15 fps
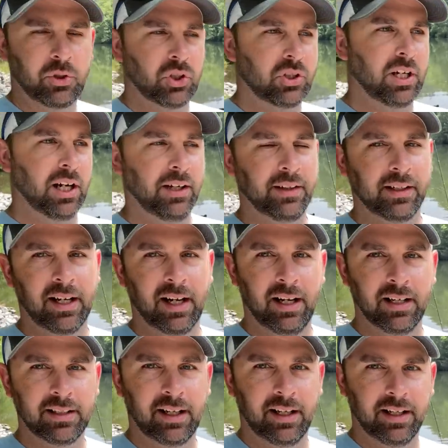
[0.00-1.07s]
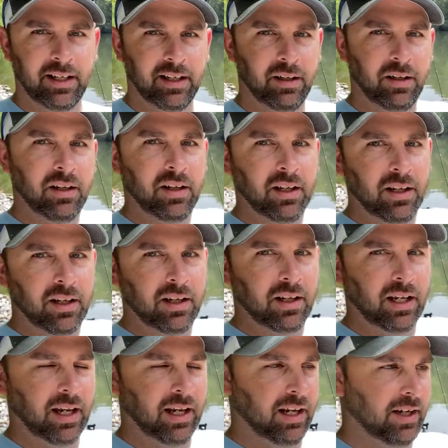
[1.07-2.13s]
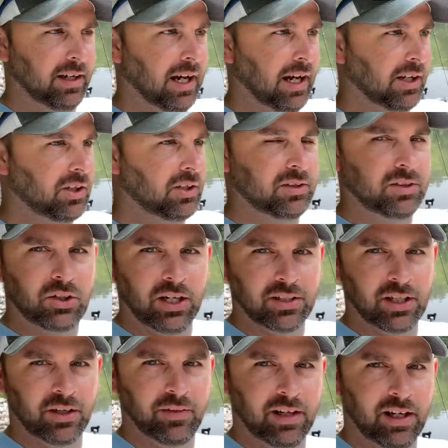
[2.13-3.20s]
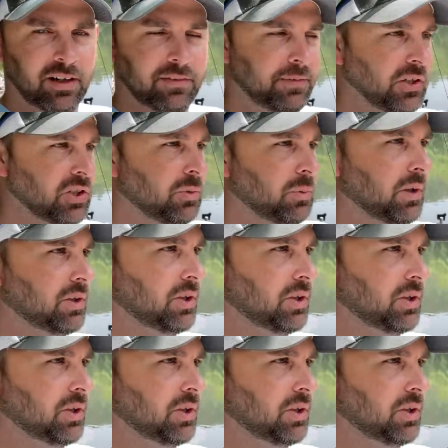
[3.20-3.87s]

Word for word: just carried the kayaks down here and got Chris over there, fishing with